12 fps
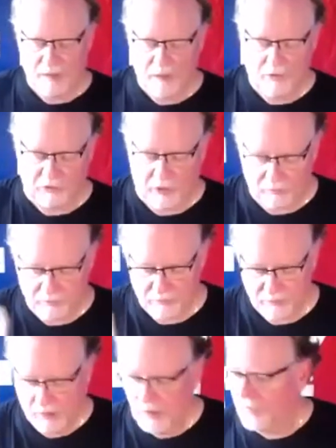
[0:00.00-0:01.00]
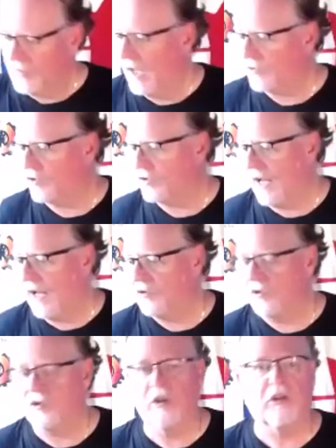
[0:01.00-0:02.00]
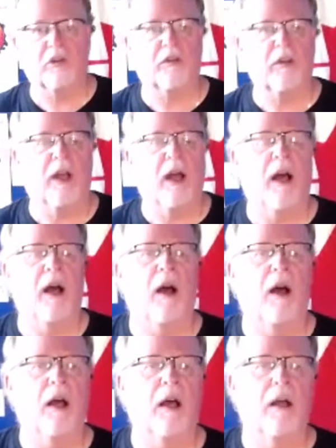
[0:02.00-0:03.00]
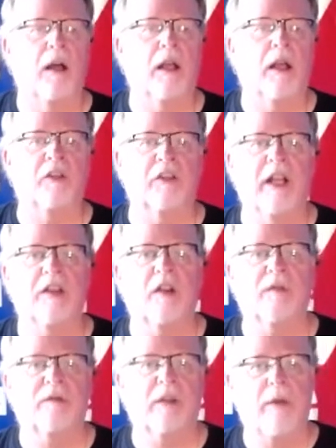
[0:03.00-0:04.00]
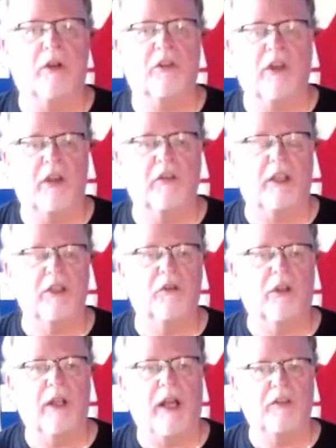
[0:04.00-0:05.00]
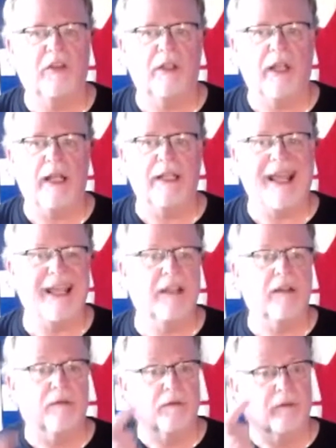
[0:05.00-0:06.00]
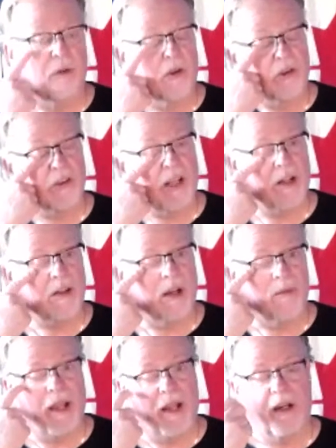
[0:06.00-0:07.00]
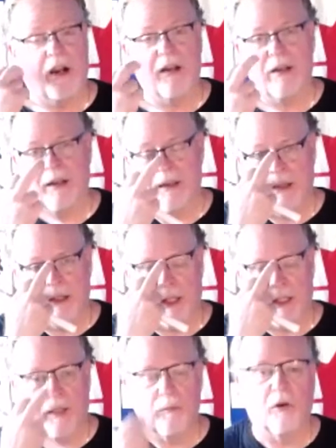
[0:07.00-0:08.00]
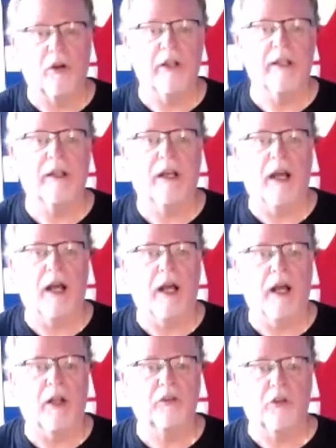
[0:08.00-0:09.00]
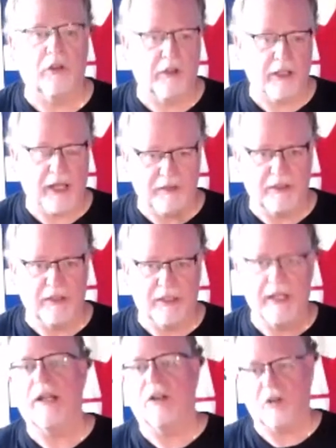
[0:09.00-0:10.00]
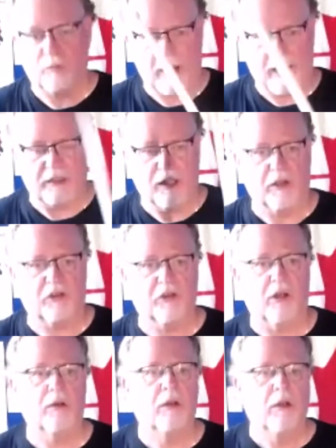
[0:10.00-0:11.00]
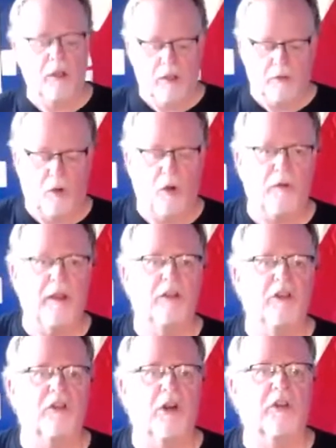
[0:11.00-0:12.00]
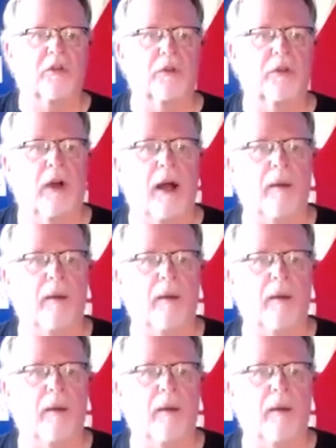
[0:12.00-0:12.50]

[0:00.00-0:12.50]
So the exercise is just, it's an 8-note flam exercise I used in 1988 for the Santa Clara Vanguard. And then Murray took the idea again and expanded on it. So the whole thing just goes through,